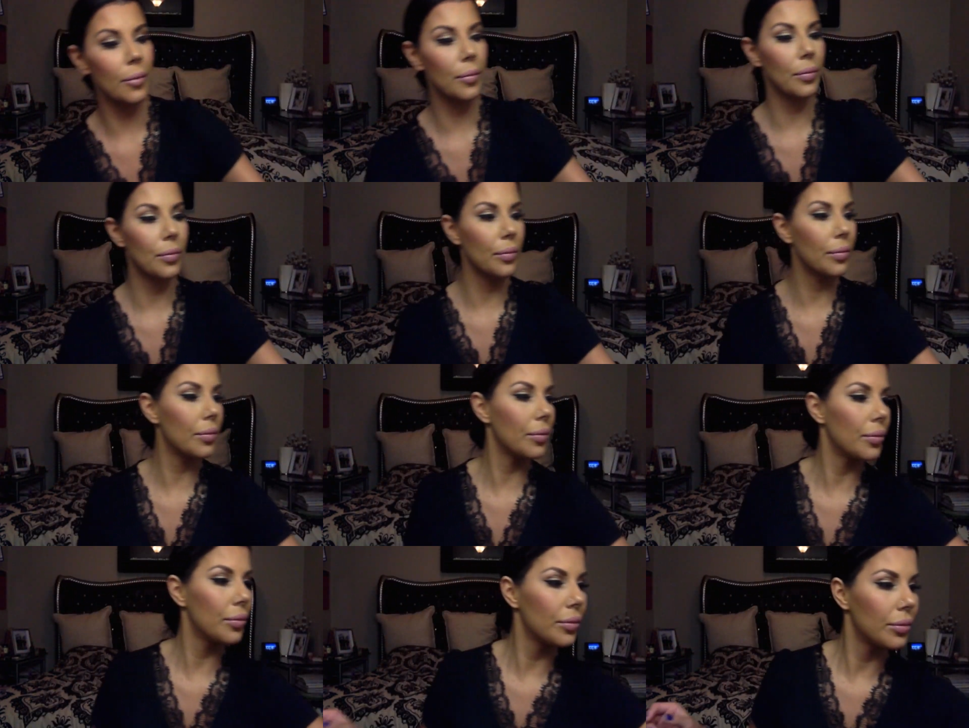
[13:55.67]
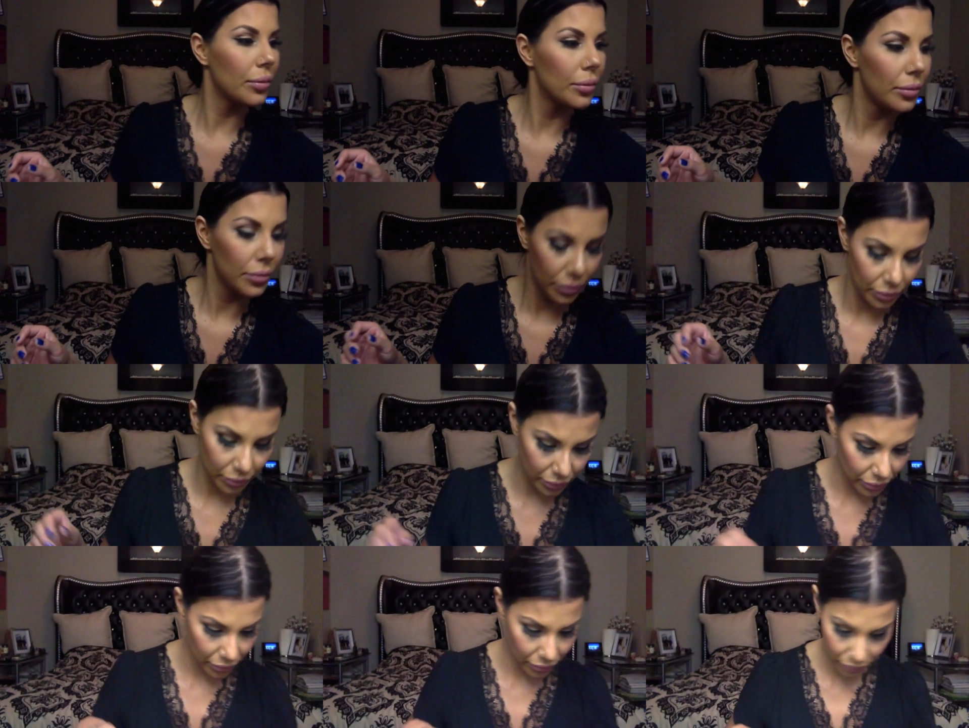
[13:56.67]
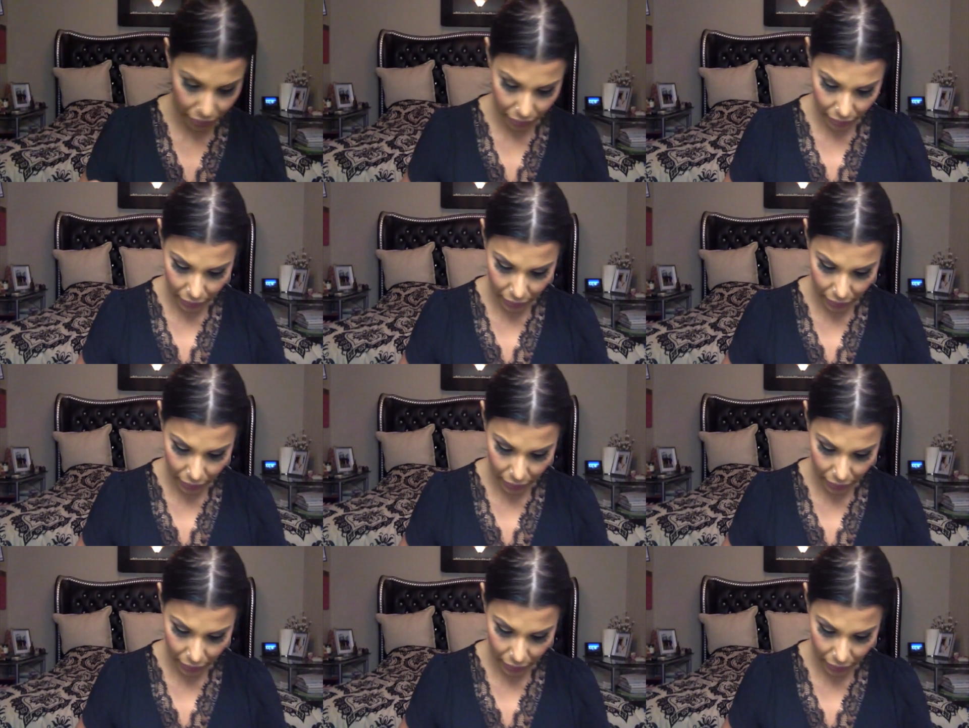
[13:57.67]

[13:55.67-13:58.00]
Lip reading: Nothing is said.